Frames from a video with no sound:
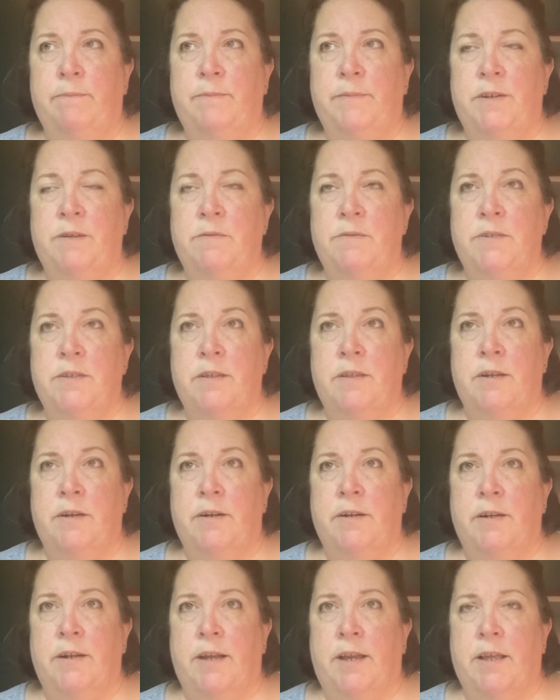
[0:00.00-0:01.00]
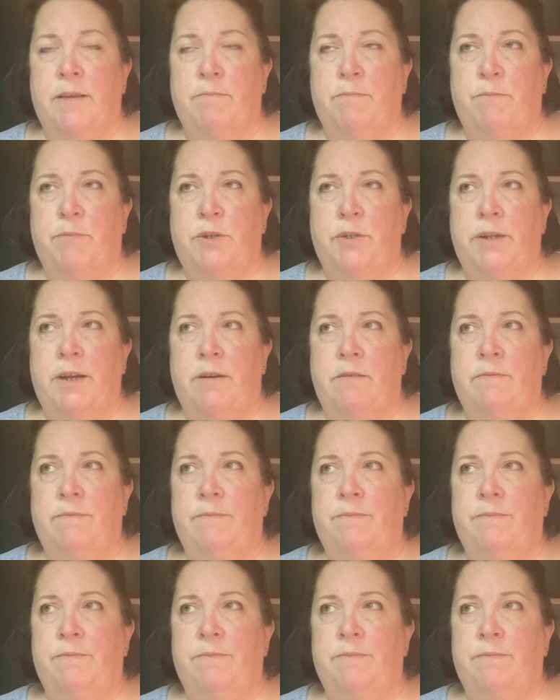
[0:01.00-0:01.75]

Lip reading: It was in there and it got pulled out.